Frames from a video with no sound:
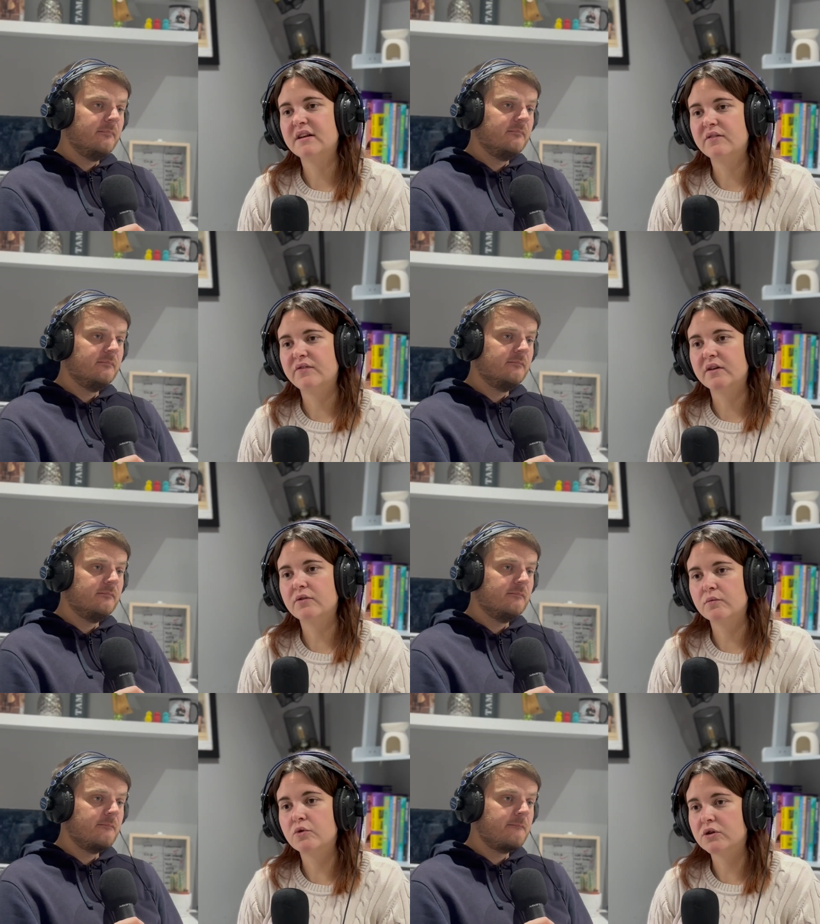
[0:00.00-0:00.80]
Speaker 1: and think,
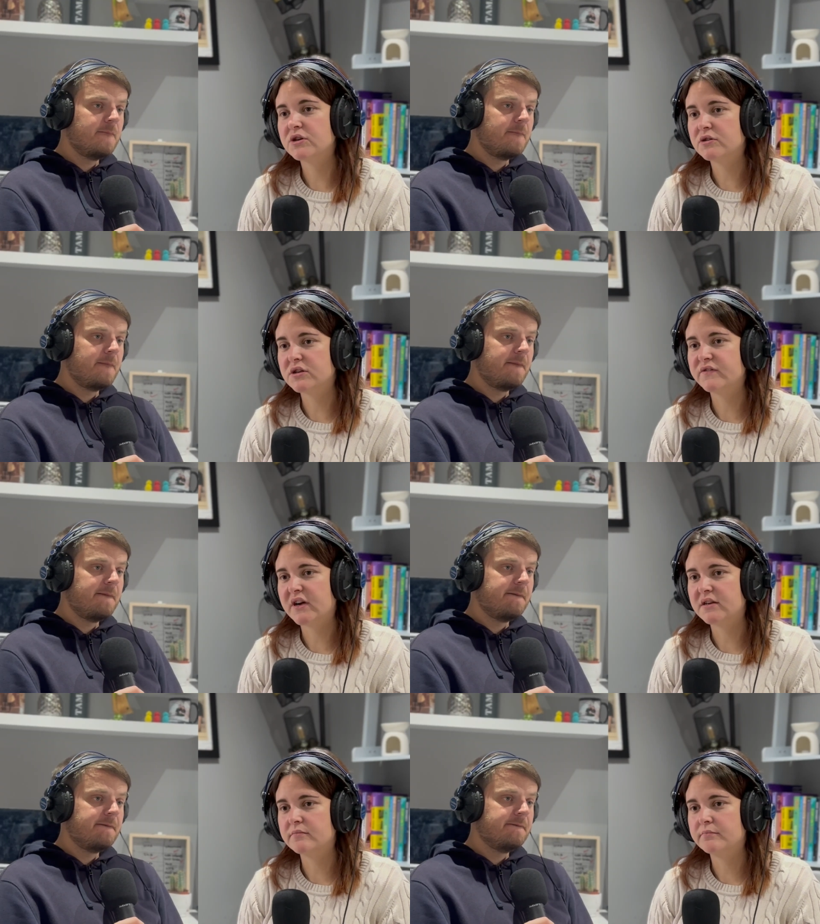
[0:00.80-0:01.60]
right, what could I have
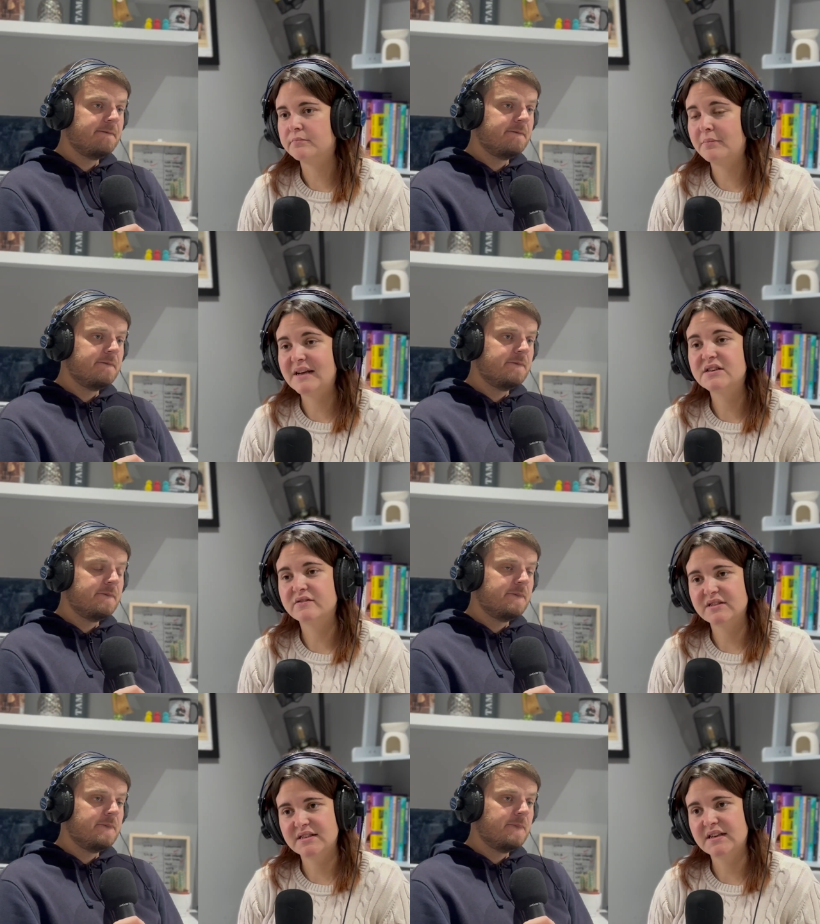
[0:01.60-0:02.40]
done better
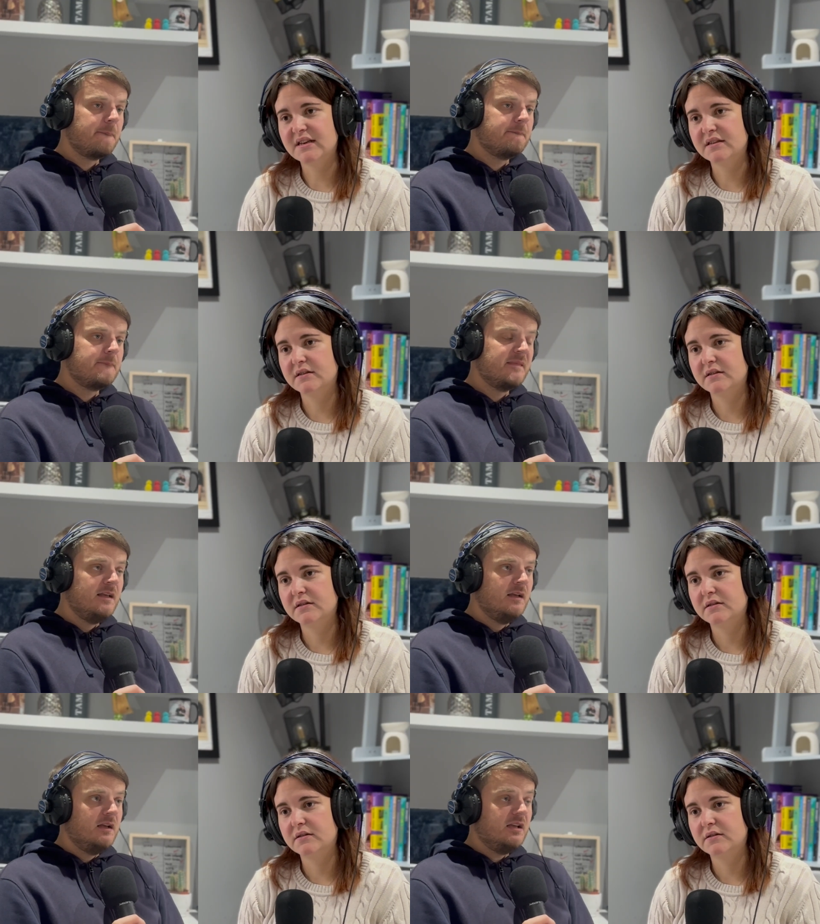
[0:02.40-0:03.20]
instead?
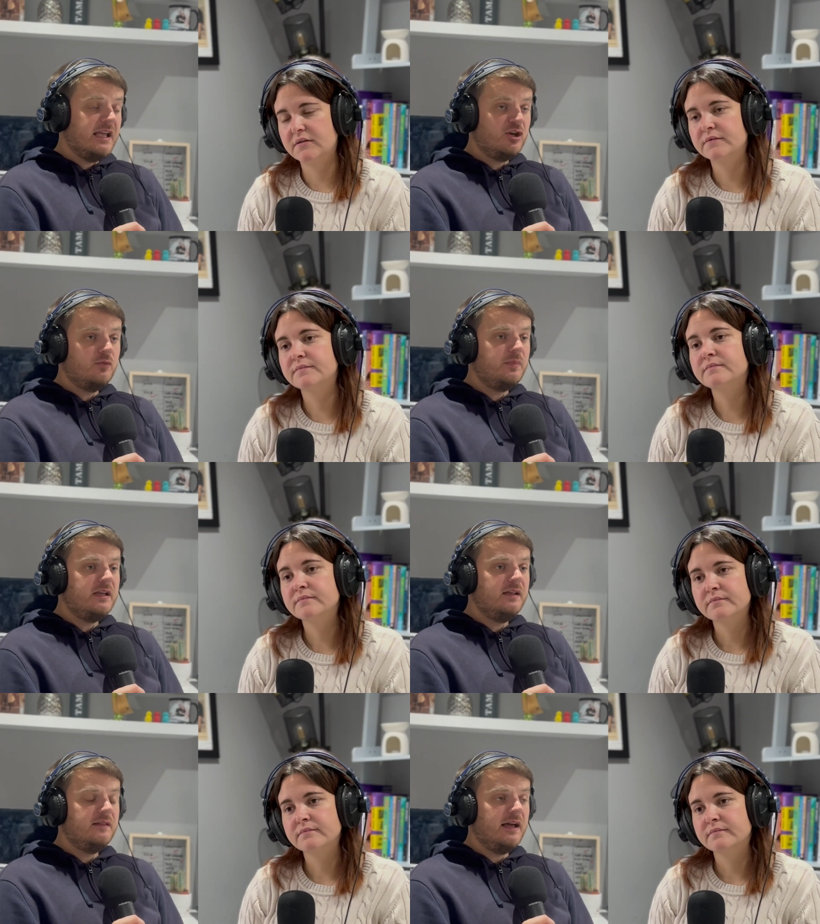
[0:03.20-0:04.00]
Speaker 2: It could
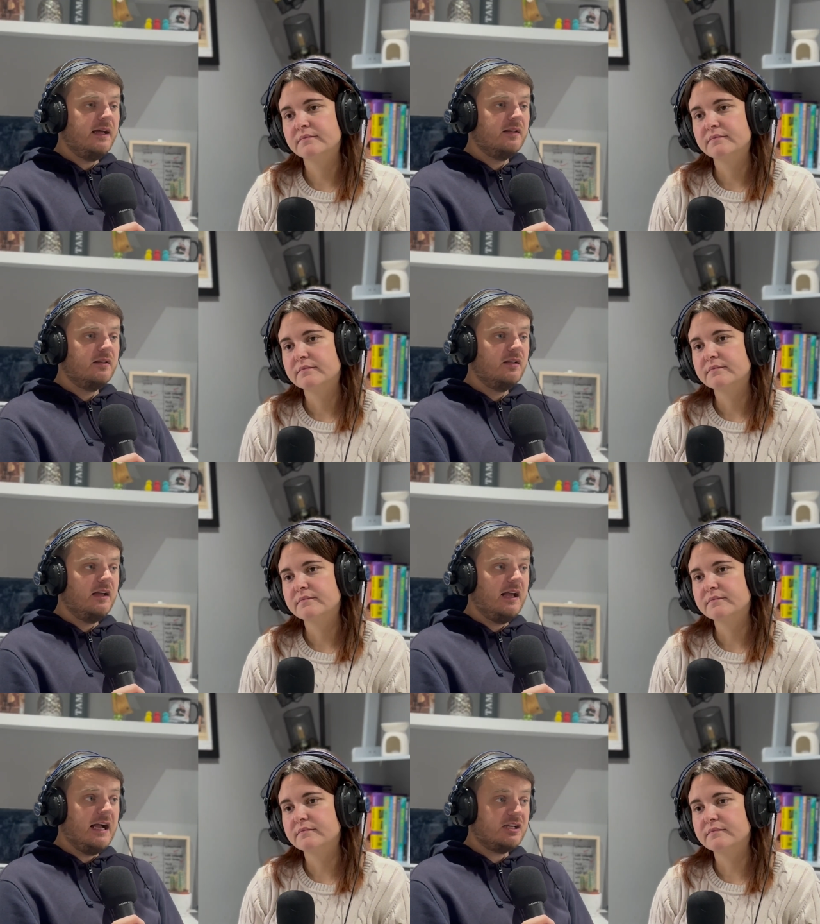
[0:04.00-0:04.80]
be that
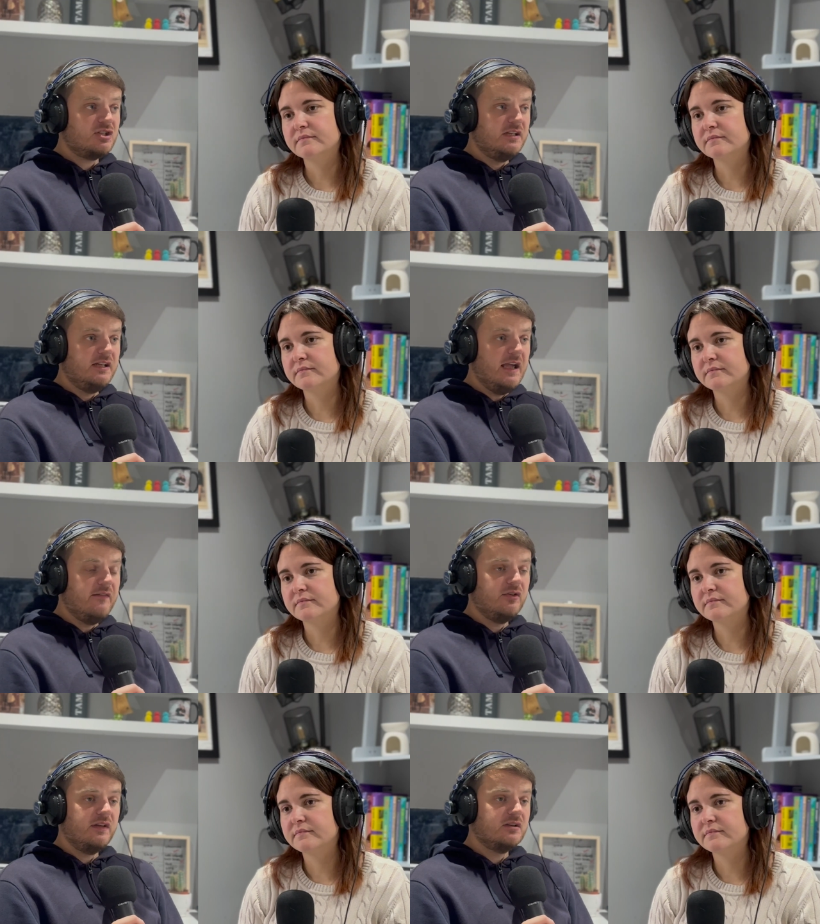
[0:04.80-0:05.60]
actually
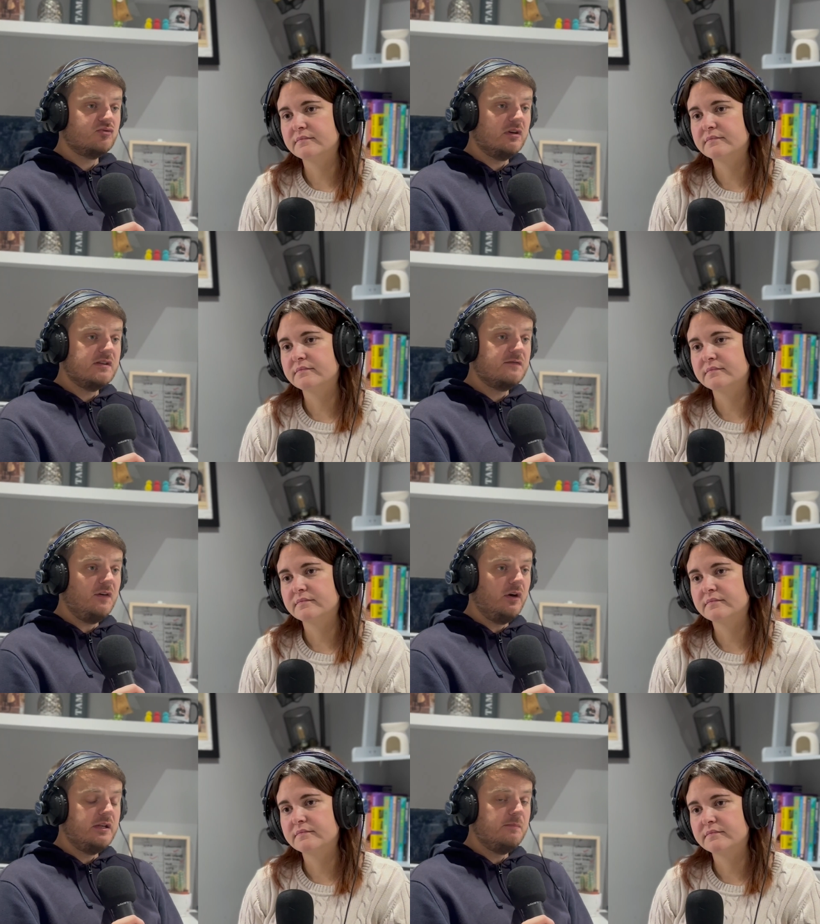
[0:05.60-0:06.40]
everything is running
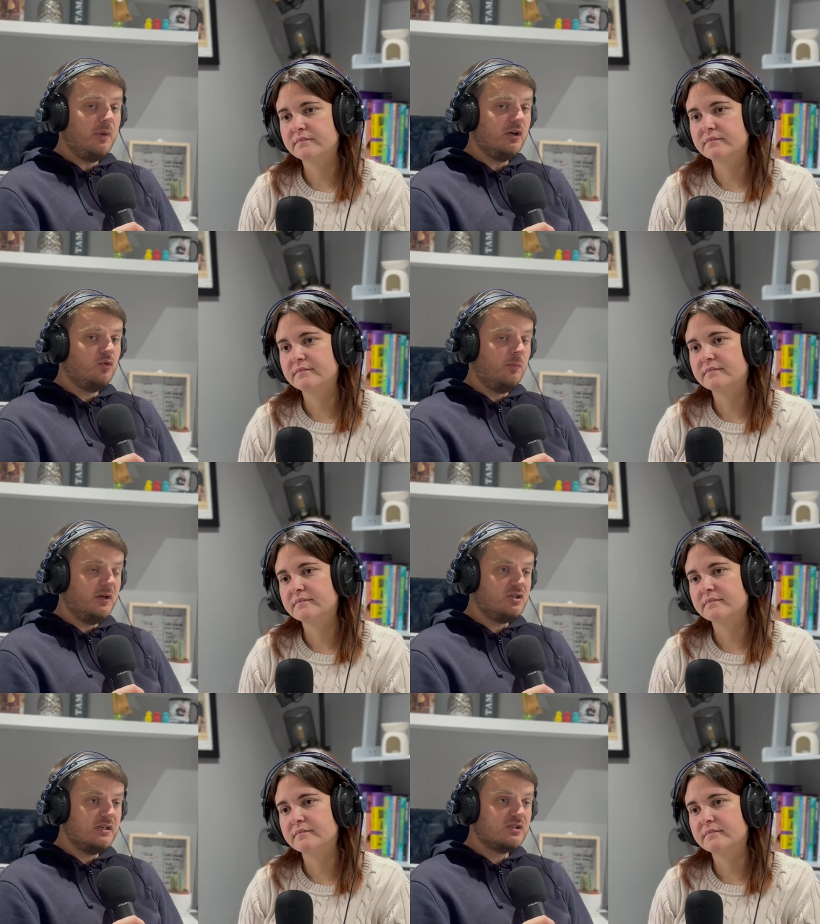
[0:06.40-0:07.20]
fine, but your
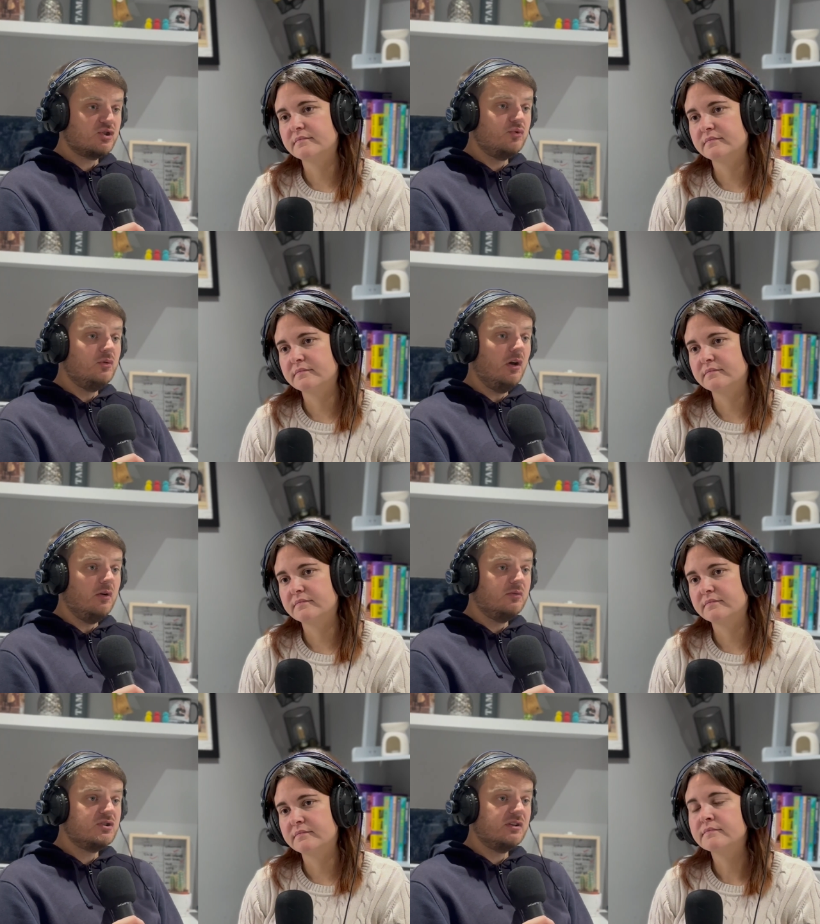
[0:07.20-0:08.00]
budget is too
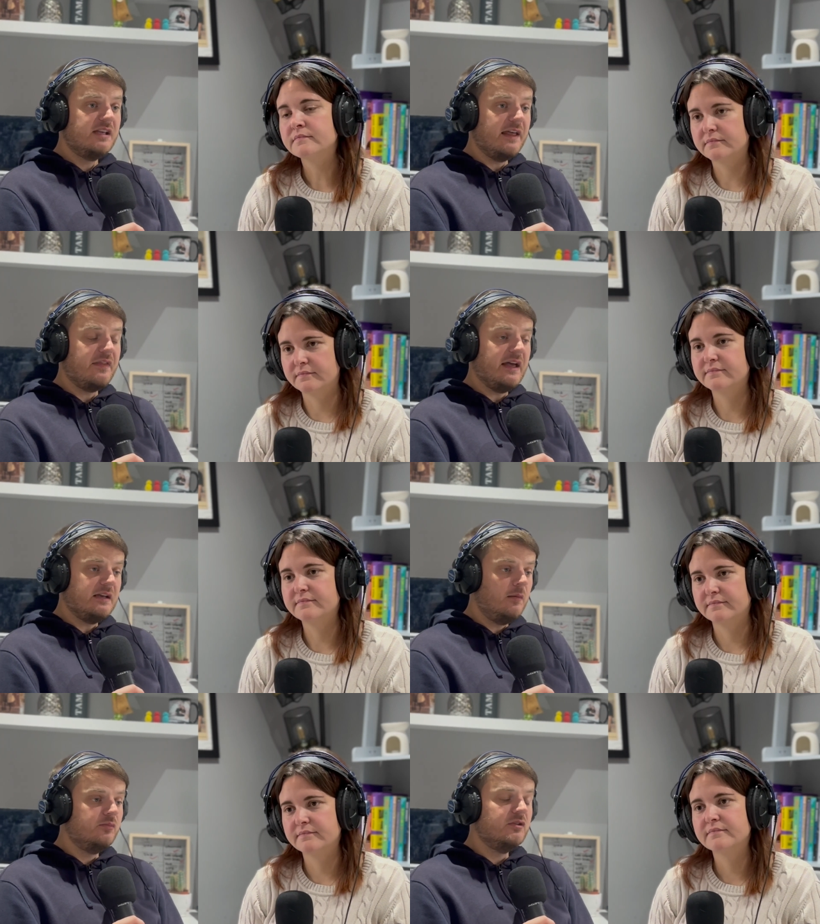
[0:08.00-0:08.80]
low to get mm-hmm. that
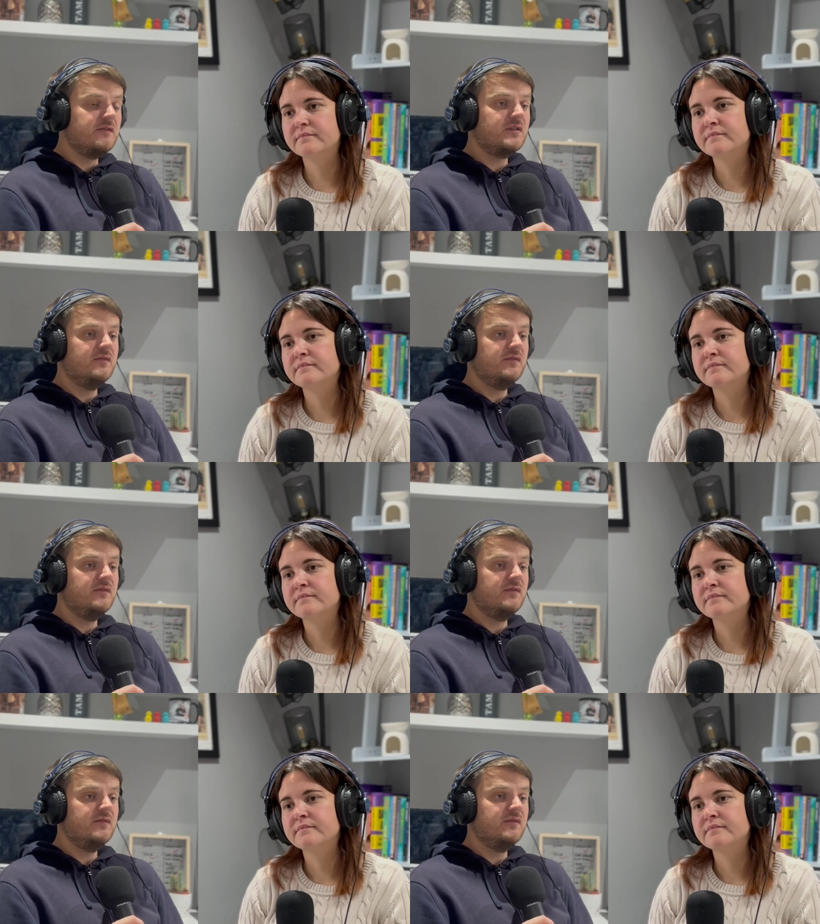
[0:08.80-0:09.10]
number of